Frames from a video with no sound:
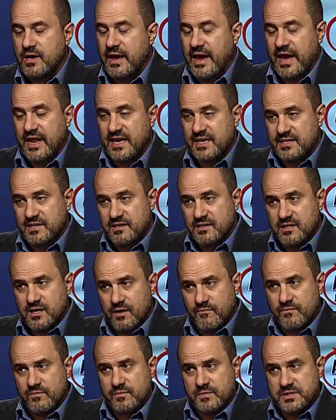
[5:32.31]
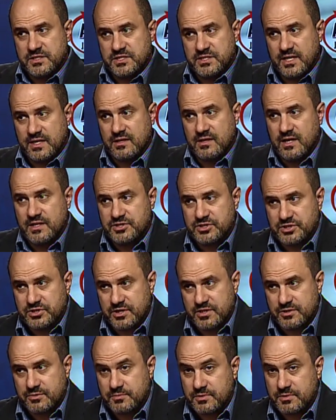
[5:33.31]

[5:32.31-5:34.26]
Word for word: and it didn't come from the state legislature,